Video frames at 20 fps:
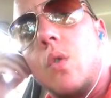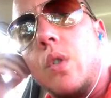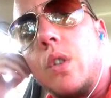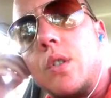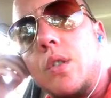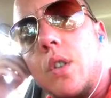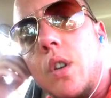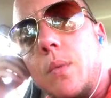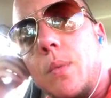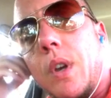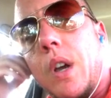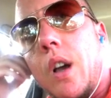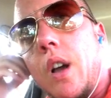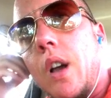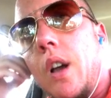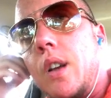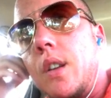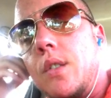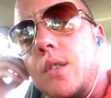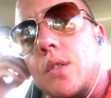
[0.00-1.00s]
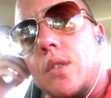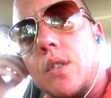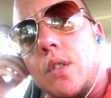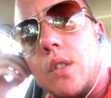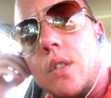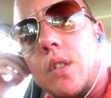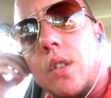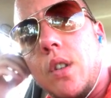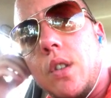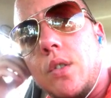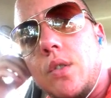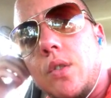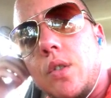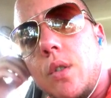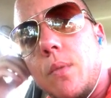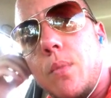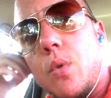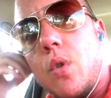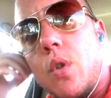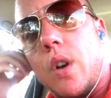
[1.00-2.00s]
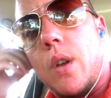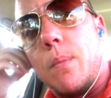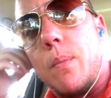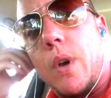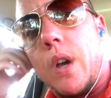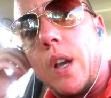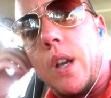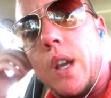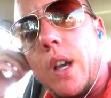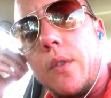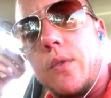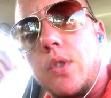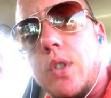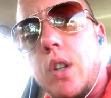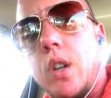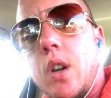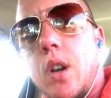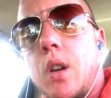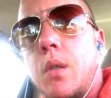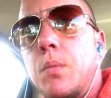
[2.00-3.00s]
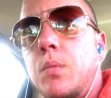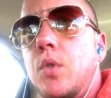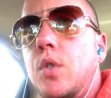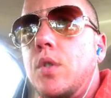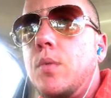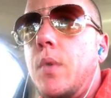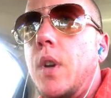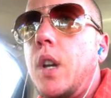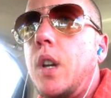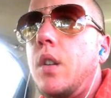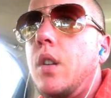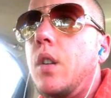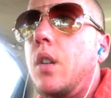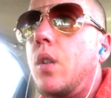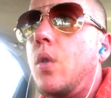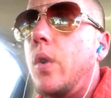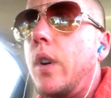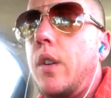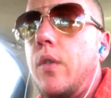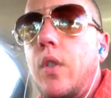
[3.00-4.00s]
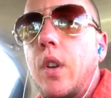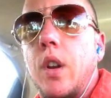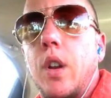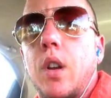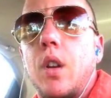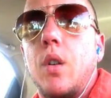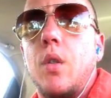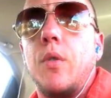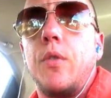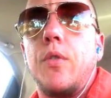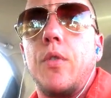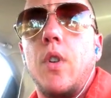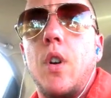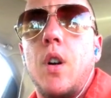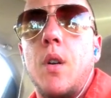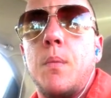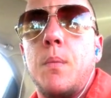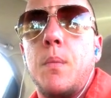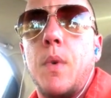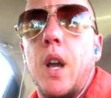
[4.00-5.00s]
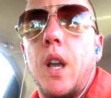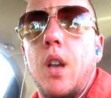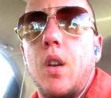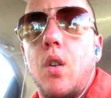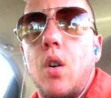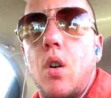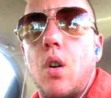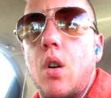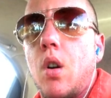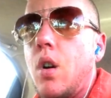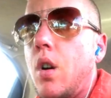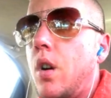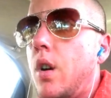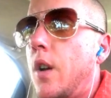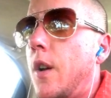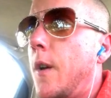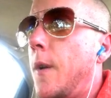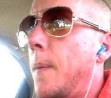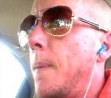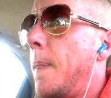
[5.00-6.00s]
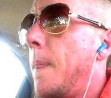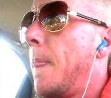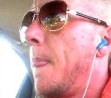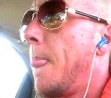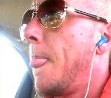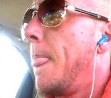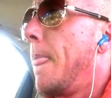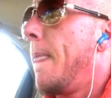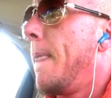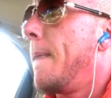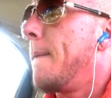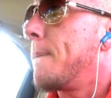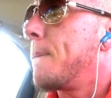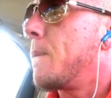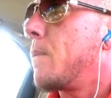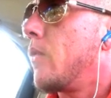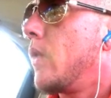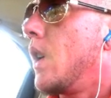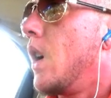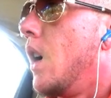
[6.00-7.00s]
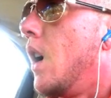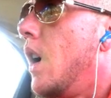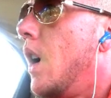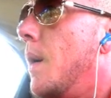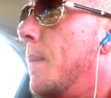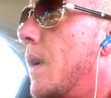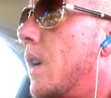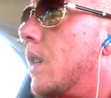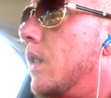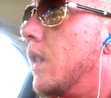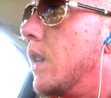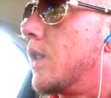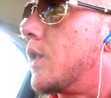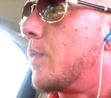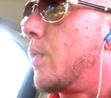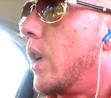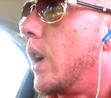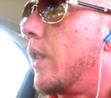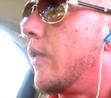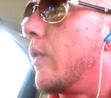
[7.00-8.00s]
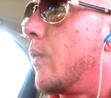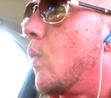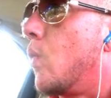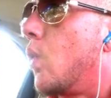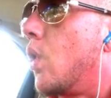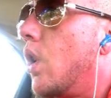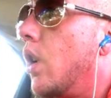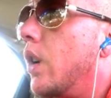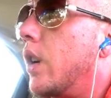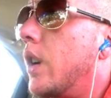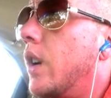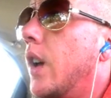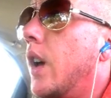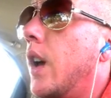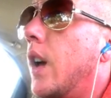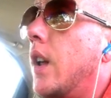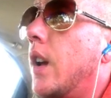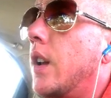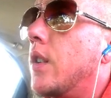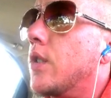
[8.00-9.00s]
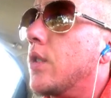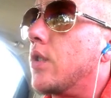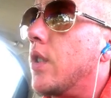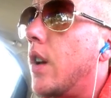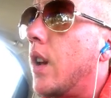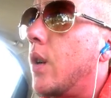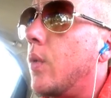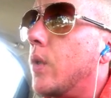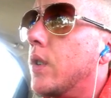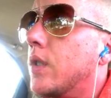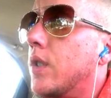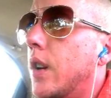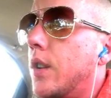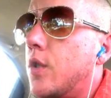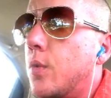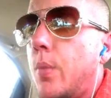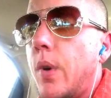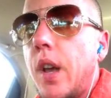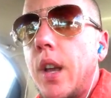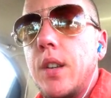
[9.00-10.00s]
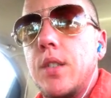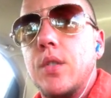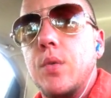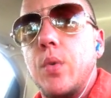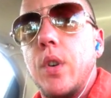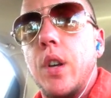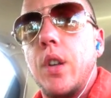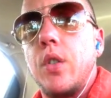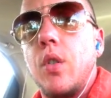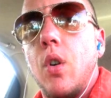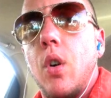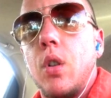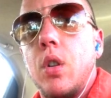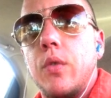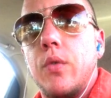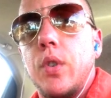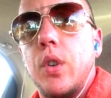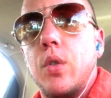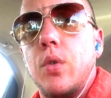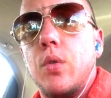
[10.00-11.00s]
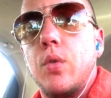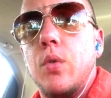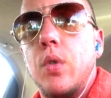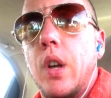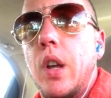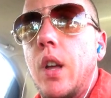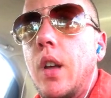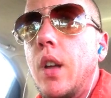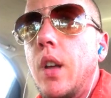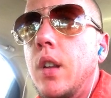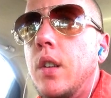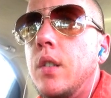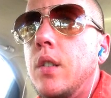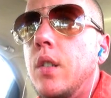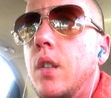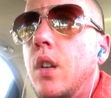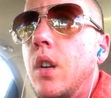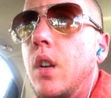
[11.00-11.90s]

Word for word: What's up guys? It's your boy Beck FTM, just making a quick video from my car. I'm on a lunch break from work and I just thought I would touch base with all of you and